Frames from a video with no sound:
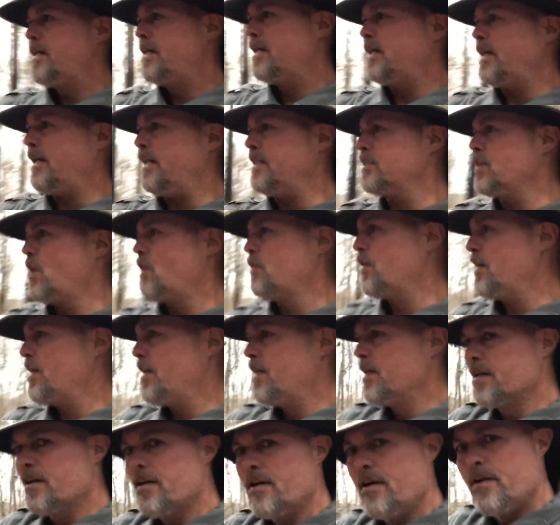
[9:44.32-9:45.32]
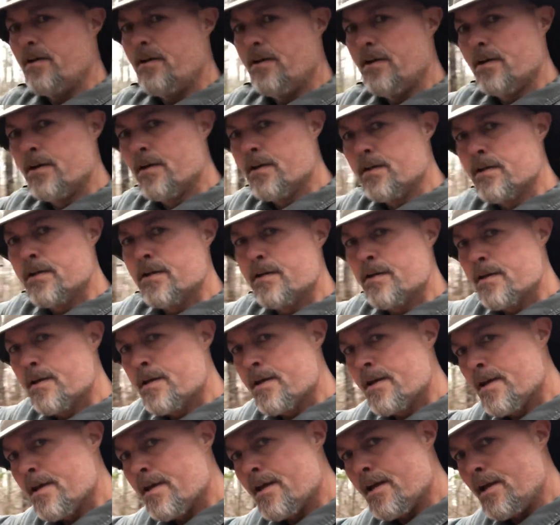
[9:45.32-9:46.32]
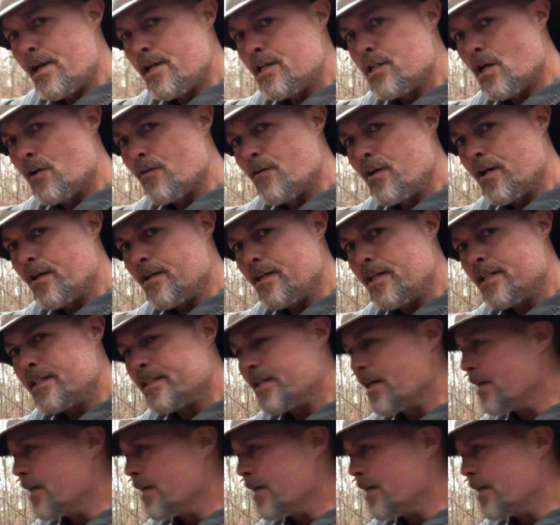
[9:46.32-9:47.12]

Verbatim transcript: he's over here. He's over here in this